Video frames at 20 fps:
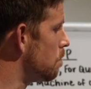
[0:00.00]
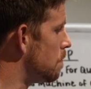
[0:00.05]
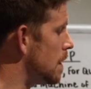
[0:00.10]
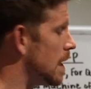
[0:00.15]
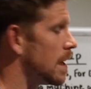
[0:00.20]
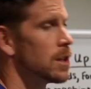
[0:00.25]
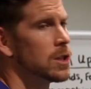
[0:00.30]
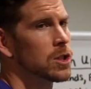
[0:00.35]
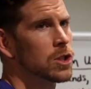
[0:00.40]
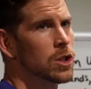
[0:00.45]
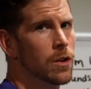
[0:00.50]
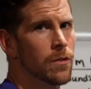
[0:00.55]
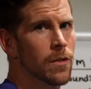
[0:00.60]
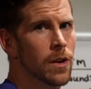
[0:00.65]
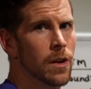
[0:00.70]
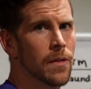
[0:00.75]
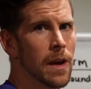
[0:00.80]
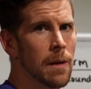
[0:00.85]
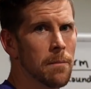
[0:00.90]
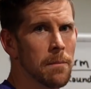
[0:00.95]
be
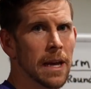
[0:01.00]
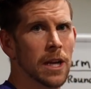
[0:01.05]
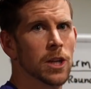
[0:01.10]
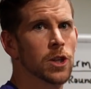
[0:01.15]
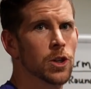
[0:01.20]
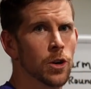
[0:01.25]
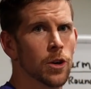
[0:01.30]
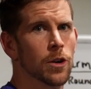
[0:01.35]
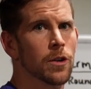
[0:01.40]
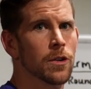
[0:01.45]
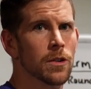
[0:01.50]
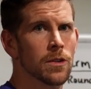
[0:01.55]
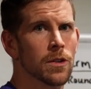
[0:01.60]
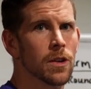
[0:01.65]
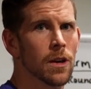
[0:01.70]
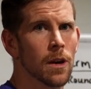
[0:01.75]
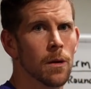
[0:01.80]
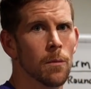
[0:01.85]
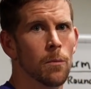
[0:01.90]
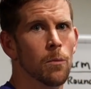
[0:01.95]
conservative and make sure
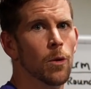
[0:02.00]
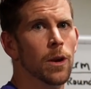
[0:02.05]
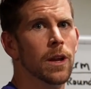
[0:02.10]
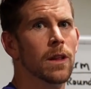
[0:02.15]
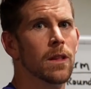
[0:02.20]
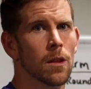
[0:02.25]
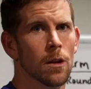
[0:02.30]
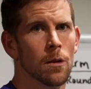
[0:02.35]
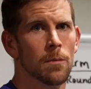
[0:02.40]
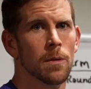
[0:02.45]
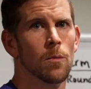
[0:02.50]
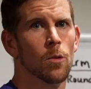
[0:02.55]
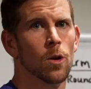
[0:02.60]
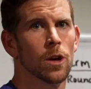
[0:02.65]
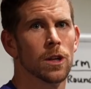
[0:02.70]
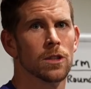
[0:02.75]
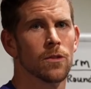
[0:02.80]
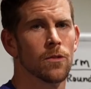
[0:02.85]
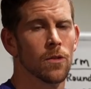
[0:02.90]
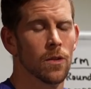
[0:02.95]
to breathe a little bit more
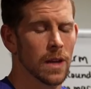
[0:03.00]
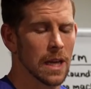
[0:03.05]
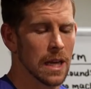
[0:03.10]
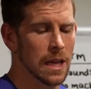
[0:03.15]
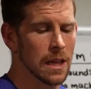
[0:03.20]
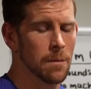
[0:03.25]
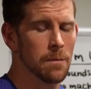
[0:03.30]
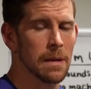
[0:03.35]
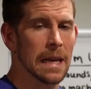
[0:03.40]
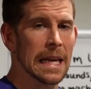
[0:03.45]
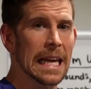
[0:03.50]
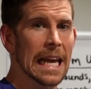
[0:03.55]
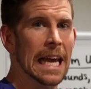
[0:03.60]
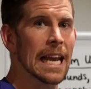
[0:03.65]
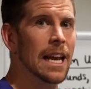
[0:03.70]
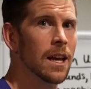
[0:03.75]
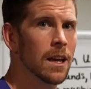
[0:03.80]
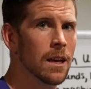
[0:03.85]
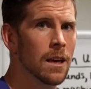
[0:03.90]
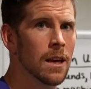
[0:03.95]
conservatively in the
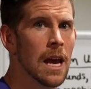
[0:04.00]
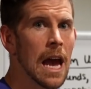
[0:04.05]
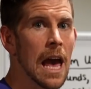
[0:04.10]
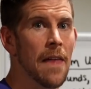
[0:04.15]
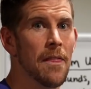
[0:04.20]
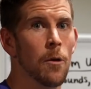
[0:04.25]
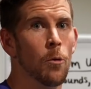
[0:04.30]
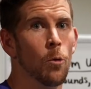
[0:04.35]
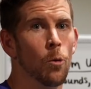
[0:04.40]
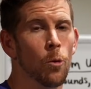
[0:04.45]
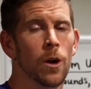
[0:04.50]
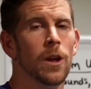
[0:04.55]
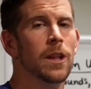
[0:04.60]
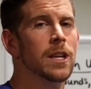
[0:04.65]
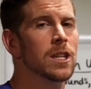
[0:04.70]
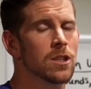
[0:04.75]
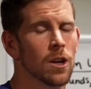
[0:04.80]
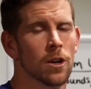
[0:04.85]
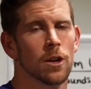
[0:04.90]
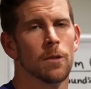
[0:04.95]
beginning, and then
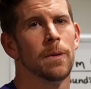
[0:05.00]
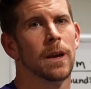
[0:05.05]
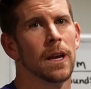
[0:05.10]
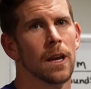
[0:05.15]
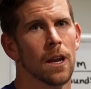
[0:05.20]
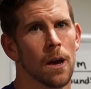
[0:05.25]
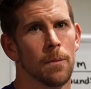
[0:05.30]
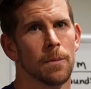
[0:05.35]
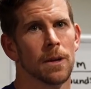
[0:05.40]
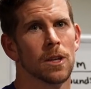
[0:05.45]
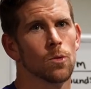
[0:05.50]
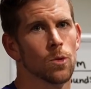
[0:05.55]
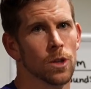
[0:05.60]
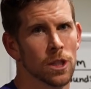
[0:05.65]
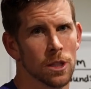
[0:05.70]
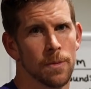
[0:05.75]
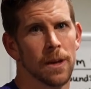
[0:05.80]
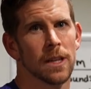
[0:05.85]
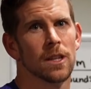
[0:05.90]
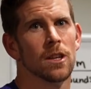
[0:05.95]
really start to pick it up, because we're
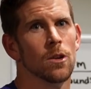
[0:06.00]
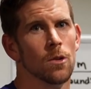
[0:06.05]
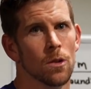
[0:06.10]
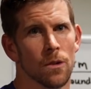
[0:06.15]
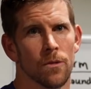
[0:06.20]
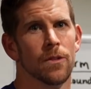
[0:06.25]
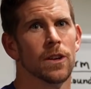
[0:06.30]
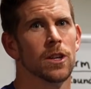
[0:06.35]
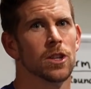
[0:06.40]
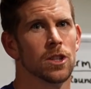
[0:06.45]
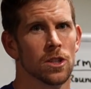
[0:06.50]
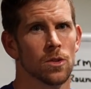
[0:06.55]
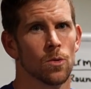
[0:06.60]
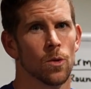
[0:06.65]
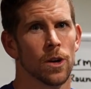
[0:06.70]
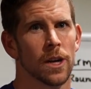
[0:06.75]
expecting you to finish this